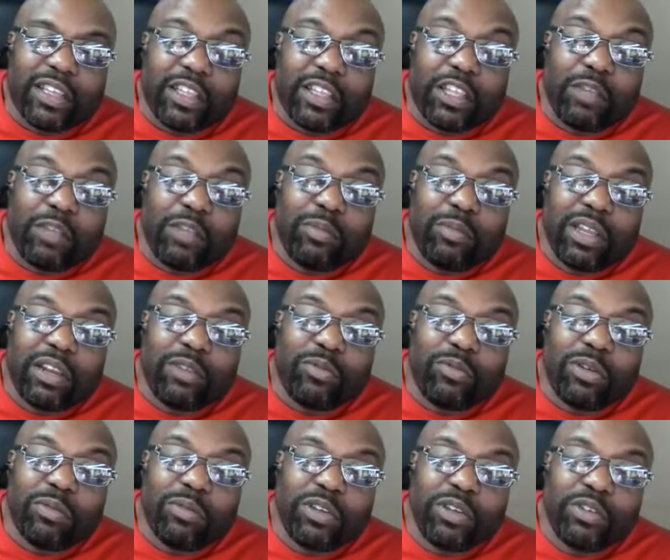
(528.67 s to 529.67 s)
You mean the
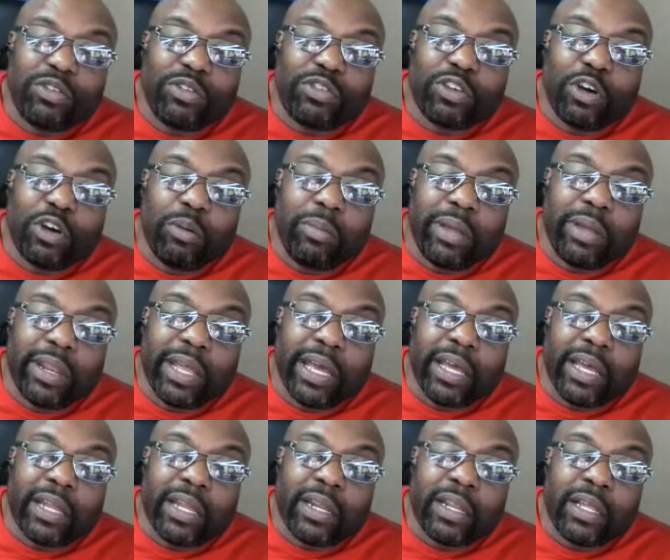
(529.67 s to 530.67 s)
one where you told me
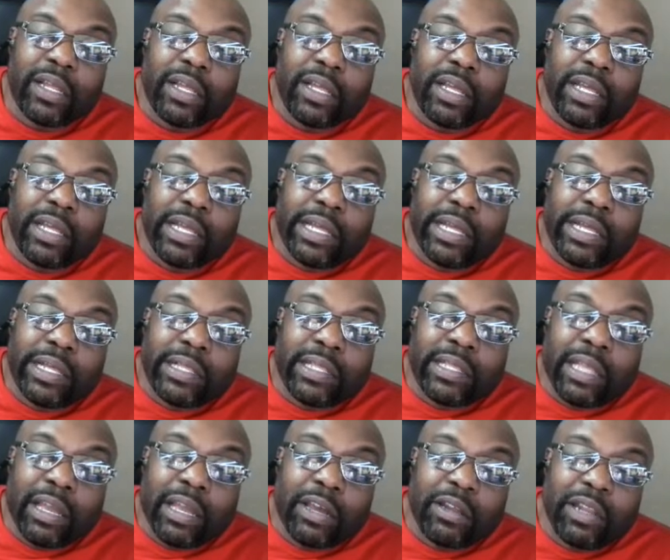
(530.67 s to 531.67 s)
that
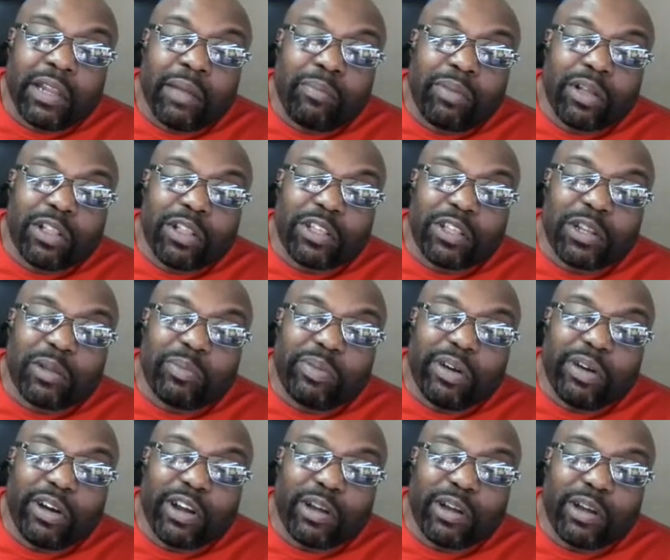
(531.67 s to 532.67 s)
they're building a
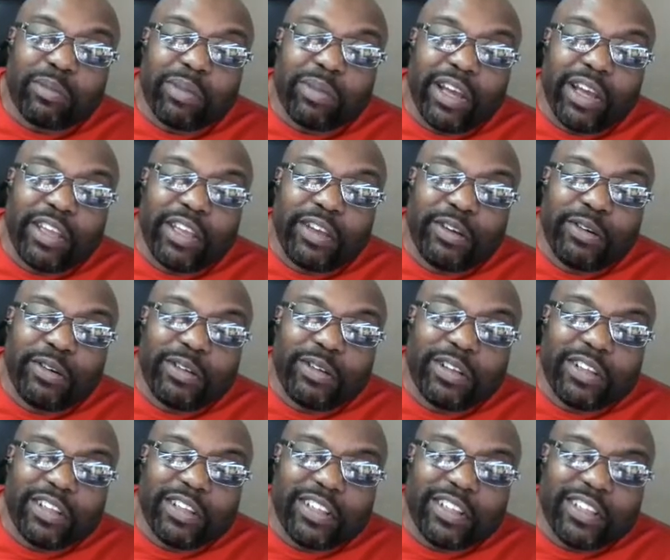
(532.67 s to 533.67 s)
park by you,
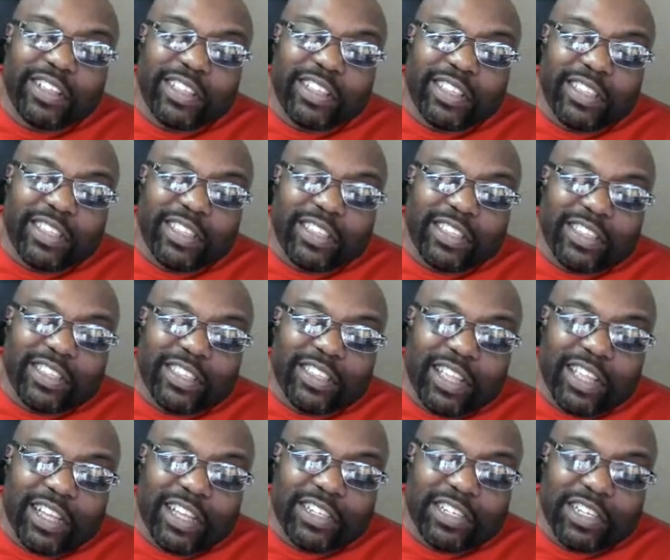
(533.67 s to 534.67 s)

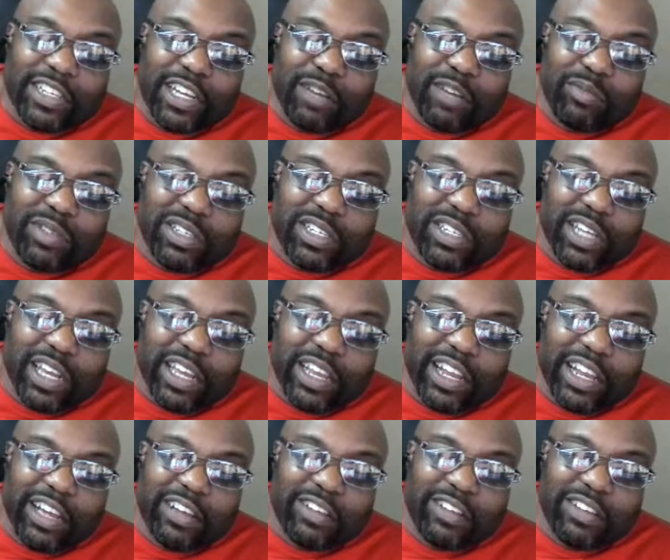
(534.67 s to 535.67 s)
so I should come and check it out?